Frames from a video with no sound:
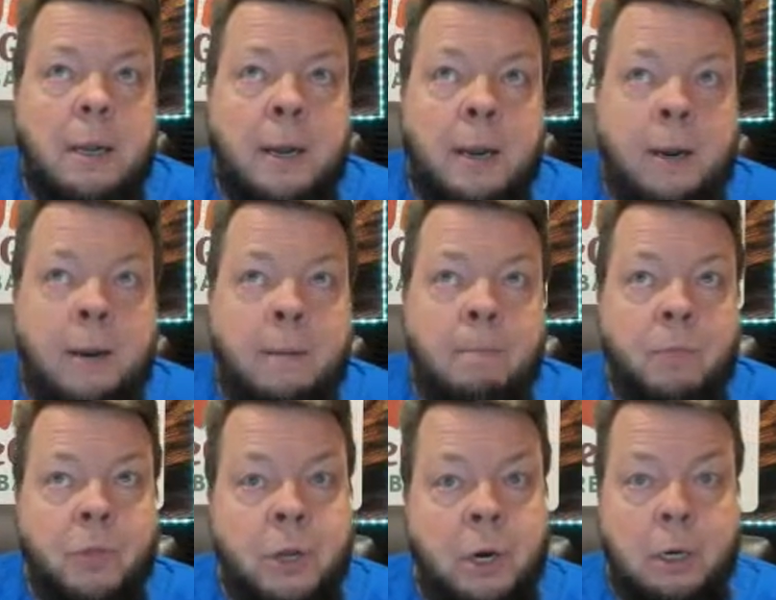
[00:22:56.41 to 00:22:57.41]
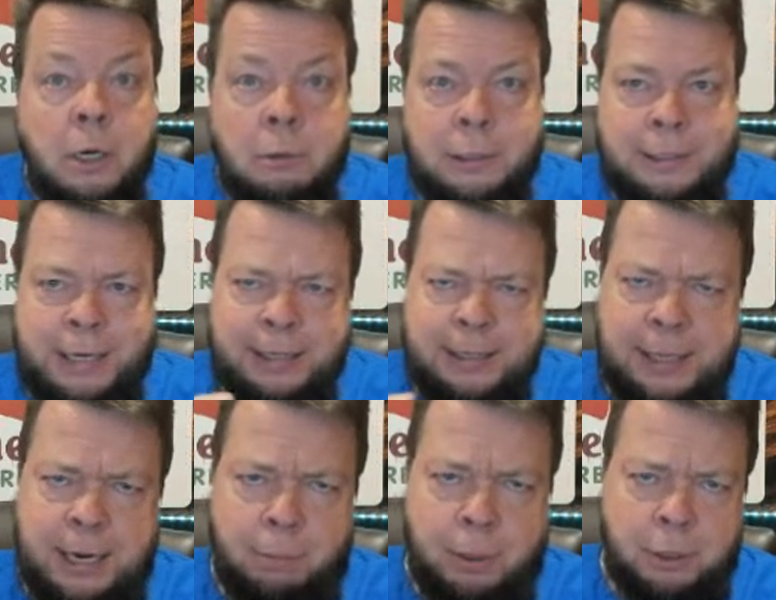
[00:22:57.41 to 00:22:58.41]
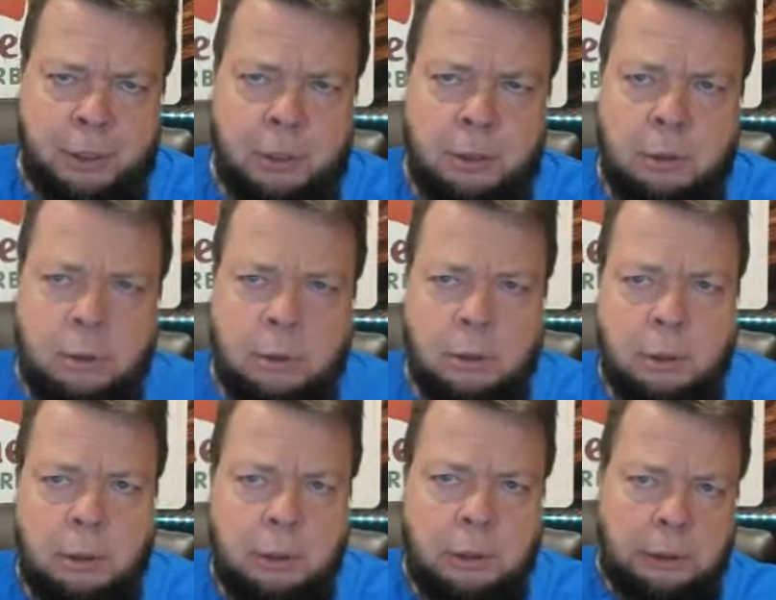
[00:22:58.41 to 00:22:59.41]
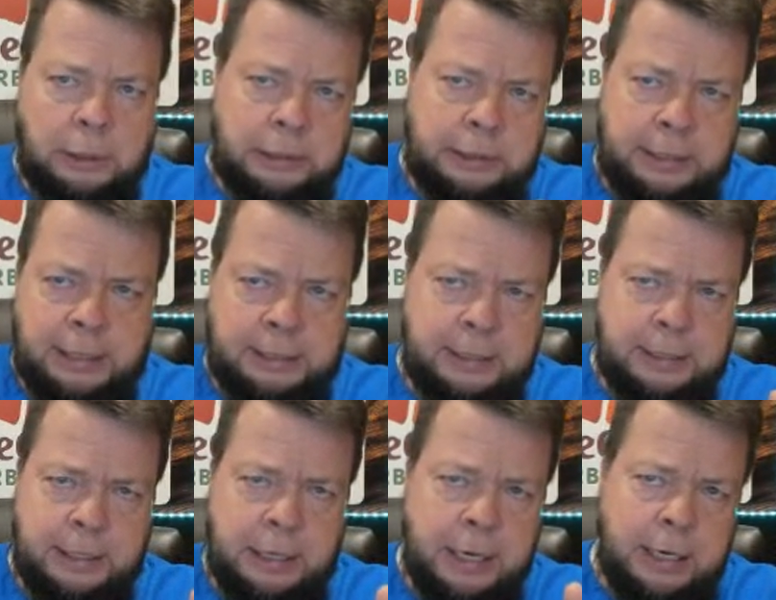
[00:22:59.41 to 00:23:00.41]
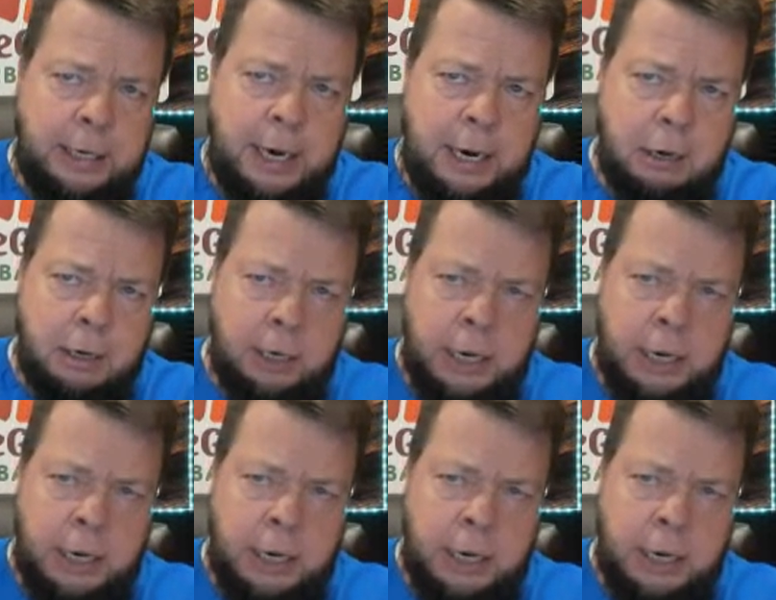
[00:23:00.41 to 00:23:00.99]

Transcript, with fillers: uh, they're going to assess that person and say, is this a yin guy or a